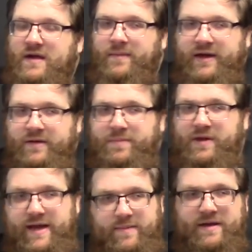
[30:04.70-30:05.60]
coming into
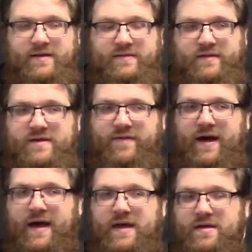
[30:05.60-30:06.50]
play, because
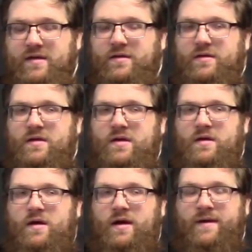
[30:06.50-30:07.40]
Levi,
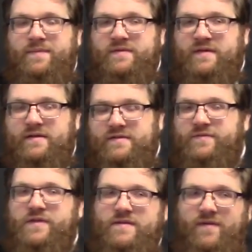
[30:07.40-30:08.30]
the sons
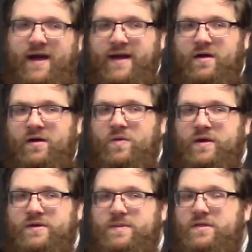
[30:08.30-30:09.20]
of Levi, are
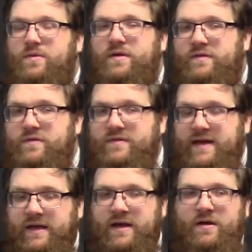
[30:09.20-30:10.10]
going to be the ones who
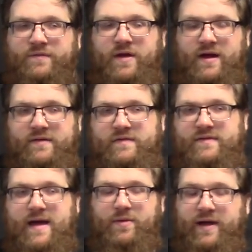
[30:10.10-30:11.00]
take care of God's
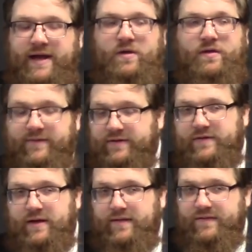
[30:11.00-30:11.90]
tabernacle and
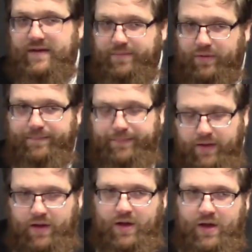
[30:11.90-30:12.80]
eventually God's temple.
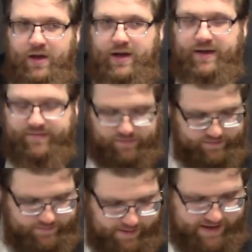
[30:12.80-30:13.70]
So
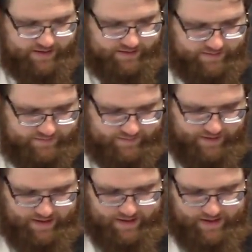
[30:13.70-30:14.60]
in spite of this,
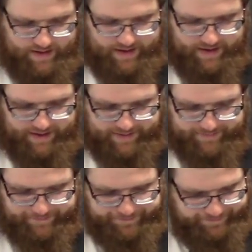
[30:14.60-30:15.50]
God